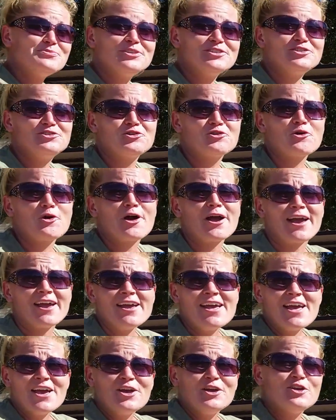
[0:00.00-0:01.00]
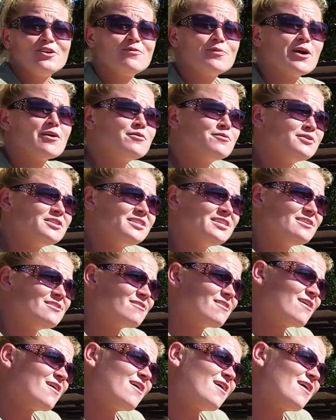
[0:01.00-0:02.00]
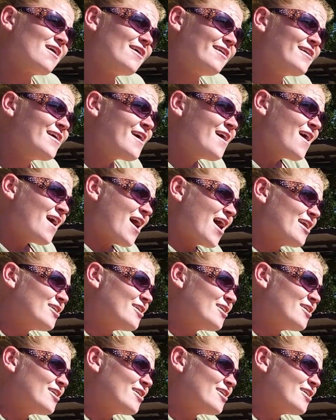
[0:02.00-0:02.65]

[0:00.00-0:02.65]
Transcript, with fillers: Miss Joy. You've probably seen her on, I